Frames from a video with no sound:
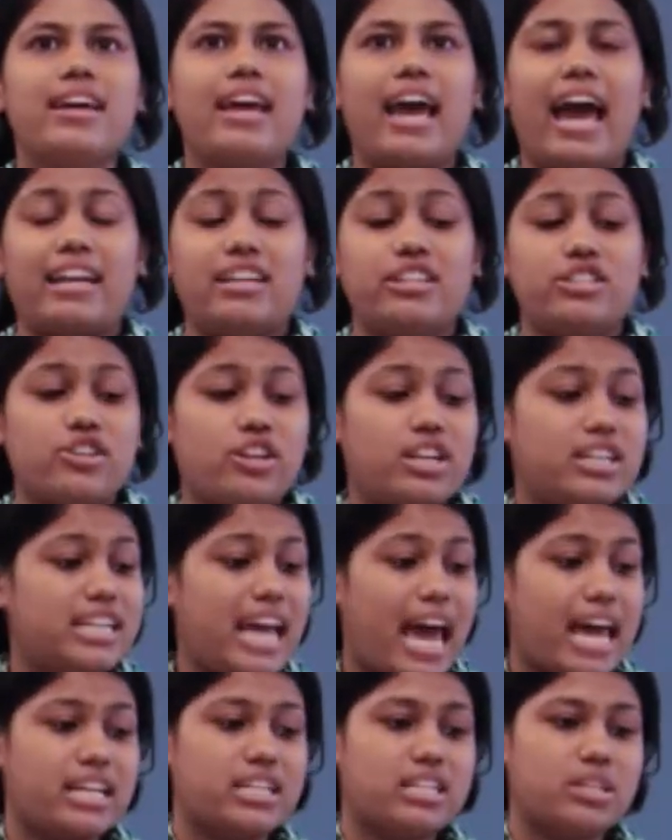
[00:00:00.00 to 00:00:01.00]
and in
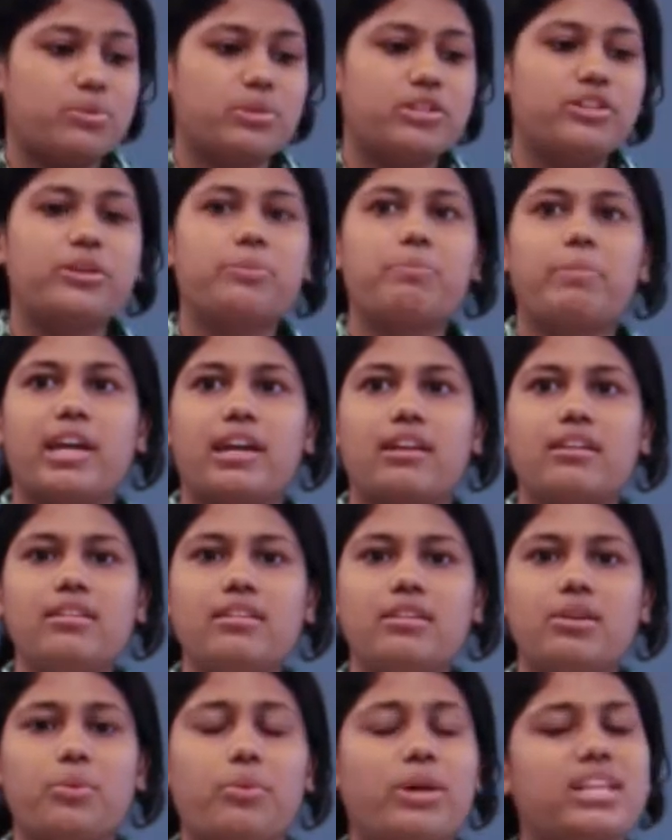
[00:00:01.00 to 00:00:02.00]
solidarity with her pain,
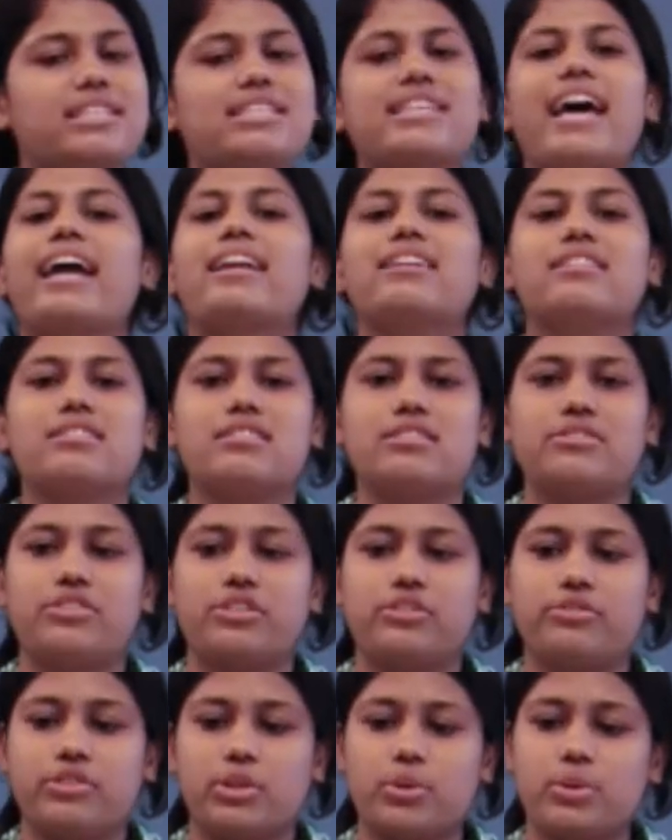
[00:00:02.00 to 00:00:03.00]
went silent for
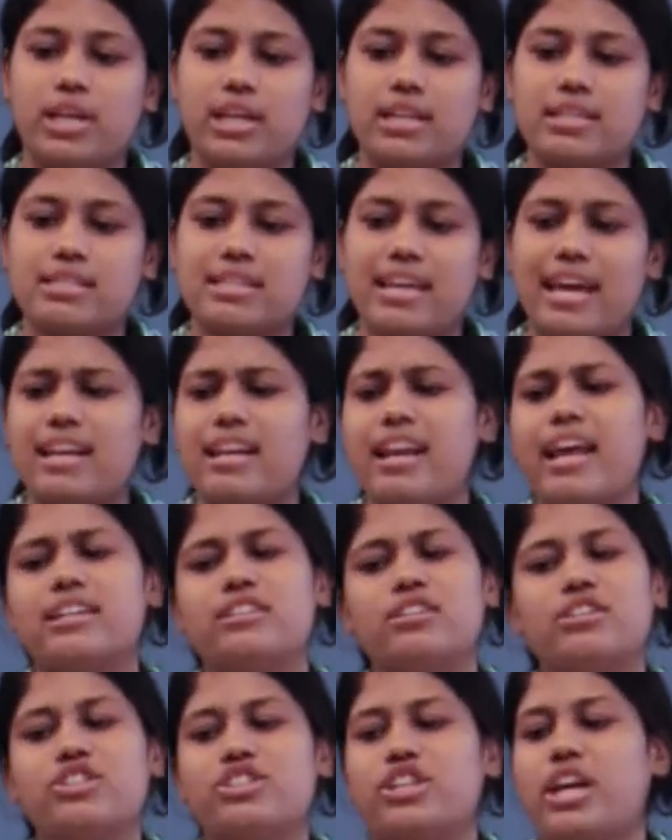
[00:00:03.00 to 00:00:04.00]
a few days and let
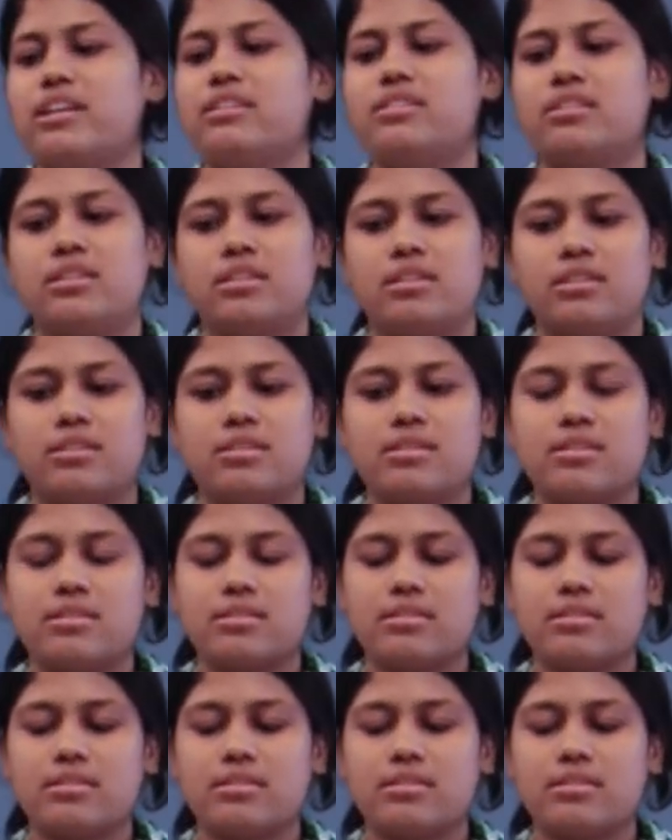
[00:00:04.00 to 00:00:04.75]
her shed her tears.